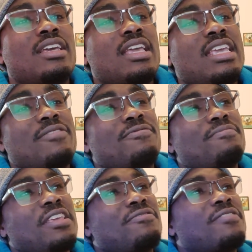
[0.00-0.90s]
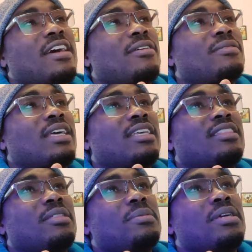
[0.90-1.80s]
he found like
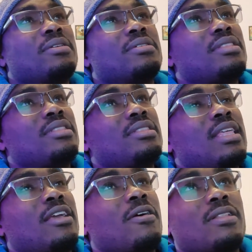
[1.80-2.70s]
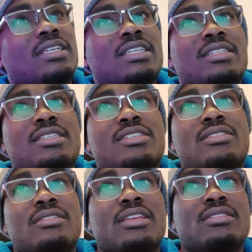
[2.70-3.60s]
they call it in
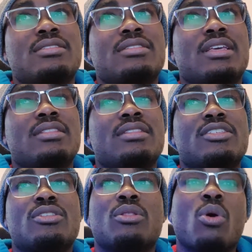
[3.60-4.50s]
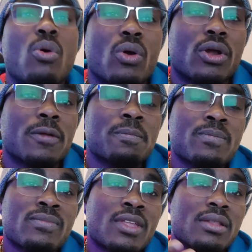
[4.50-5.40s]
this lore
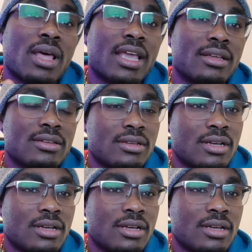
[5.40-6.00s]
like